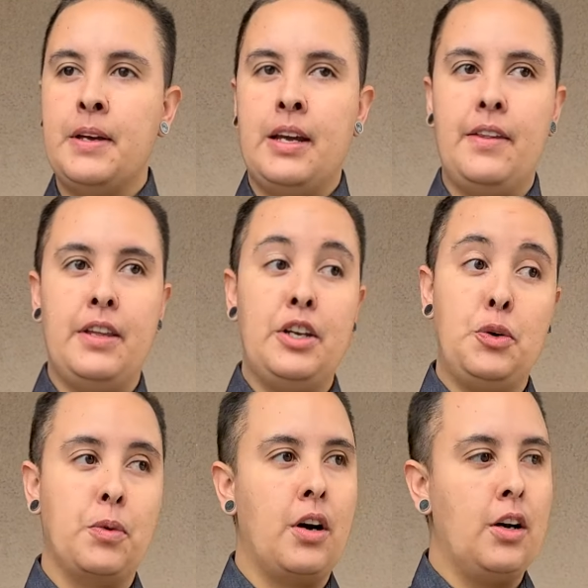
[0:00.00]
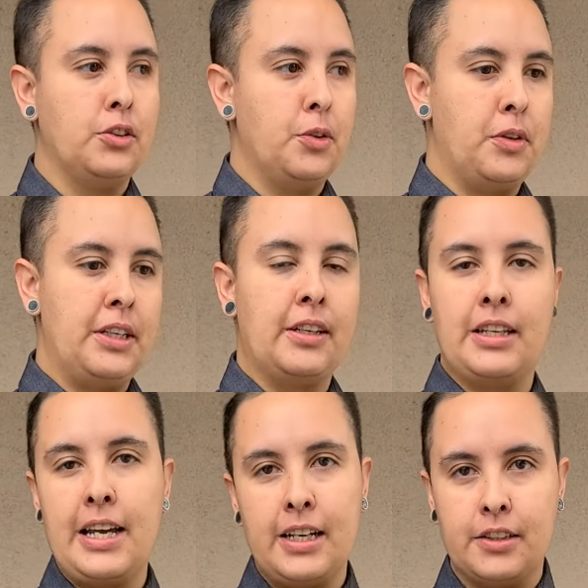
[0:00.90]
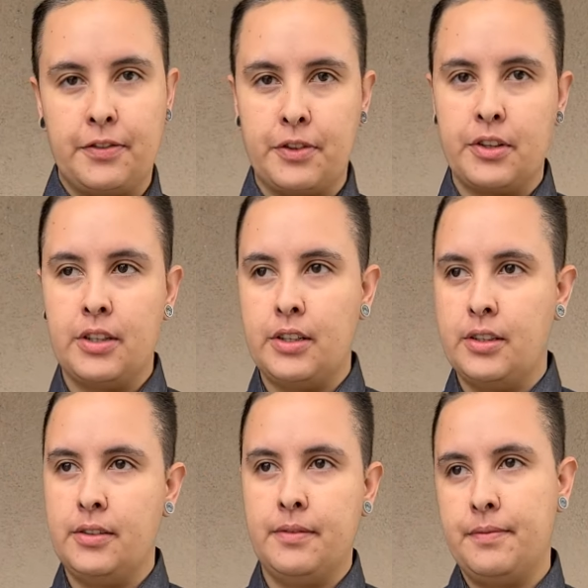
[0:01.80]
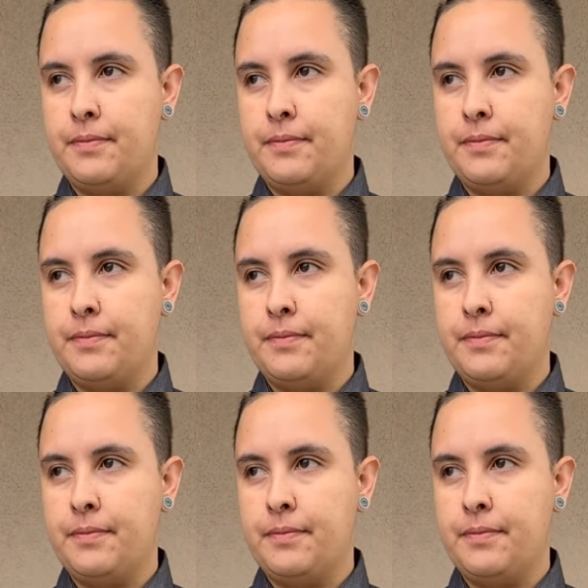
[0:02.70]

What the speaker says: and then you would also need land for the